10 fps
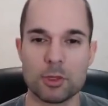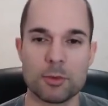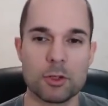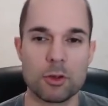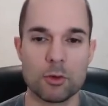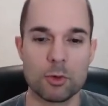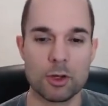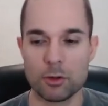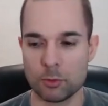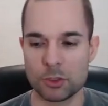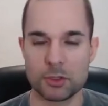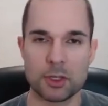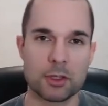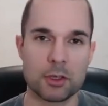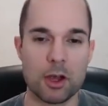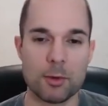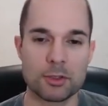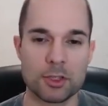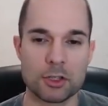Let me know what you think in the comment